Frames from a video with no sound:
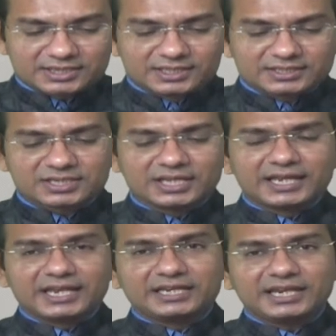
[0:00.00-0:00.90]
this
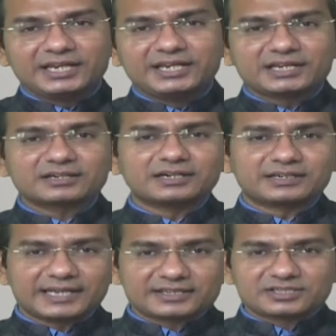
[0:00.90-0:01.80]
in Indian
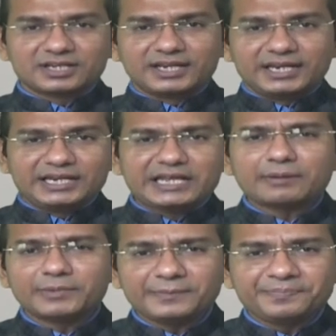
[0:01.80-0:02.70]
context. India
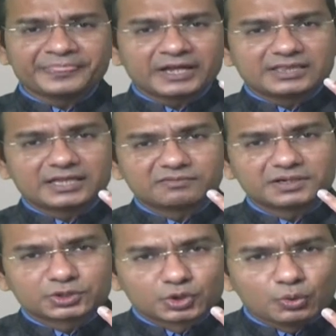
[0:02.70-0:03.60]
mein, there
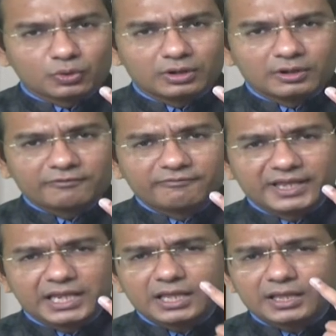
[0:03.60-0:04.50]
were two
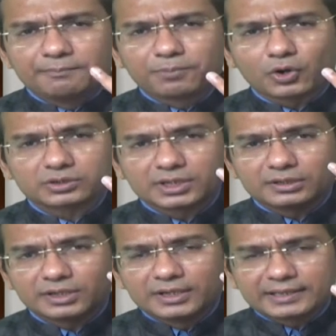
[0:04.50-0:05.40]
very
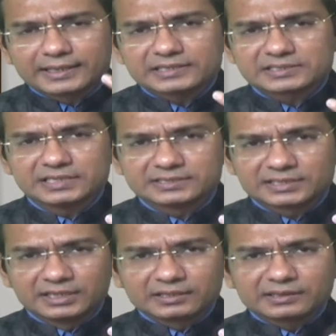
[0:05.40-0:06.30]
important
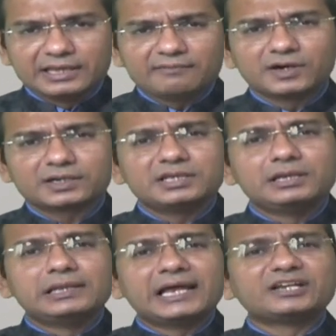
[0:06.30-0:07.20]
cases. They were the
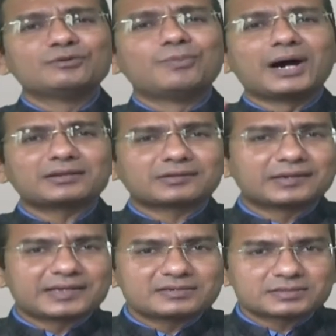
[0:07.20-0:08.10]
landmark
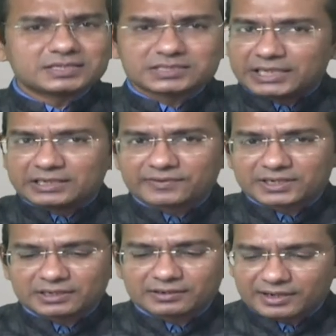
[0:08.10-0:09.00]
cases in our
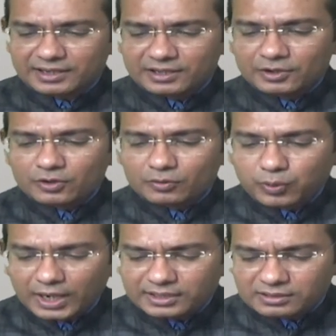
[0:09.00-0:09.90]
country.
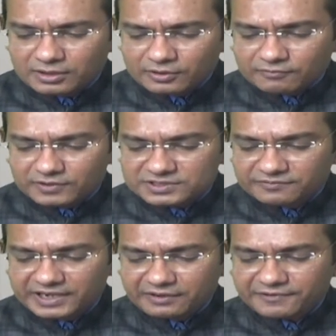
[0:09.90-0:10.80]
One was a
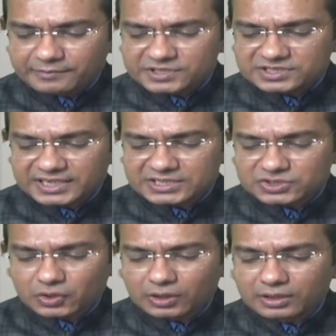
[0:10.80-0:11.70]
very famous case
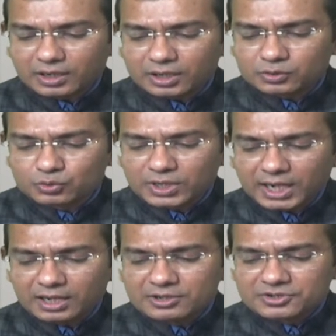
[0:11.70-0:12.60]
called
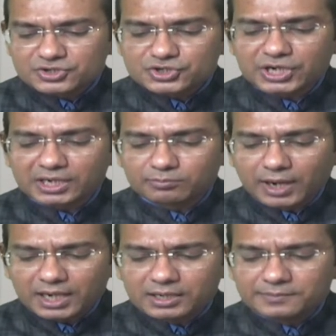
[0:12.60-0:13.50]
Aruna Shanbag